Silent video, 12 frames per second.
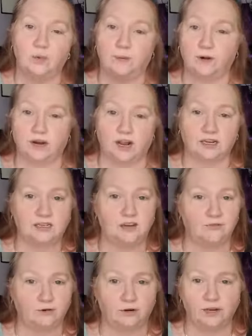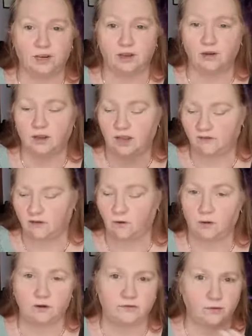the products for you if you
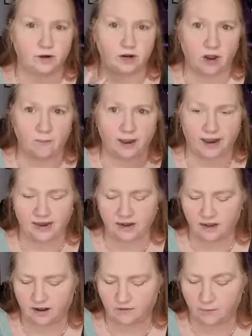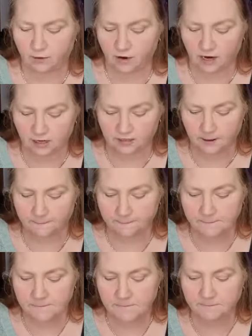want, if you want to know about any of the other products.
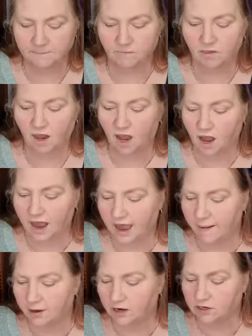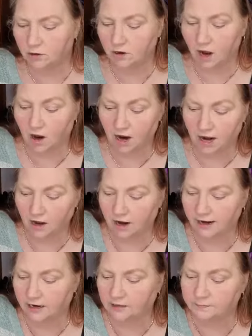I am going to do an
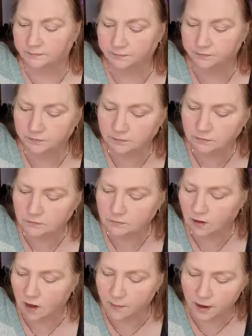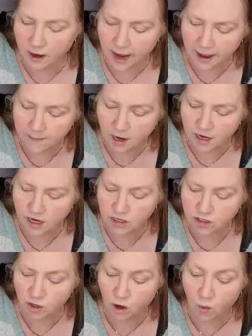eyeliner, but I am only going
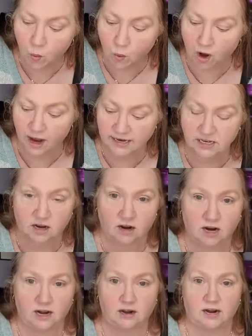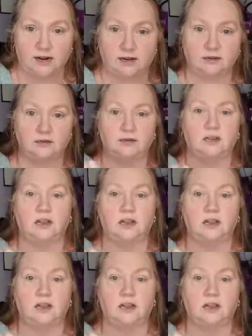to do a white eyeliner.